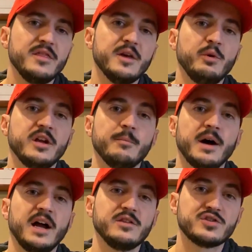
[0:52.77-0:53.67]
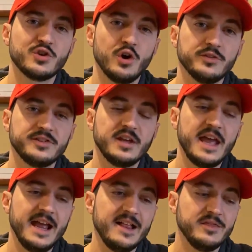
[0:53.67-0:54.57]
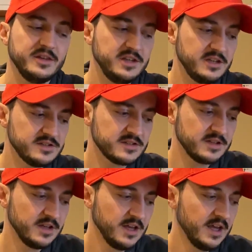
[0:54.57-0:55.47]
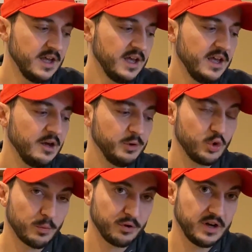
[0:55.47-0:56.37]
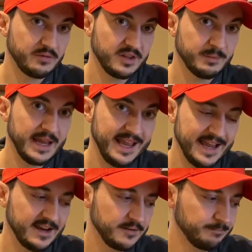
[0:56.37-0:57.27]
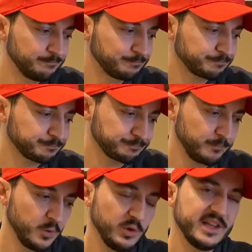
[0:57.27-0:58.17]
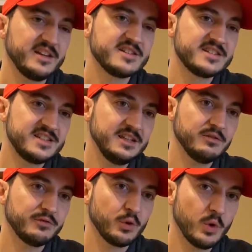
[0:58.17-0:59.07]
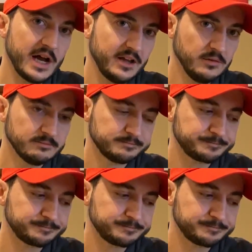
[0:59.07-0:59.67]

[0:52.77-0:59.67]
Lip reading: Then we combine salt and the yeast, and we incorporate everything by hand. We let it sit for a while,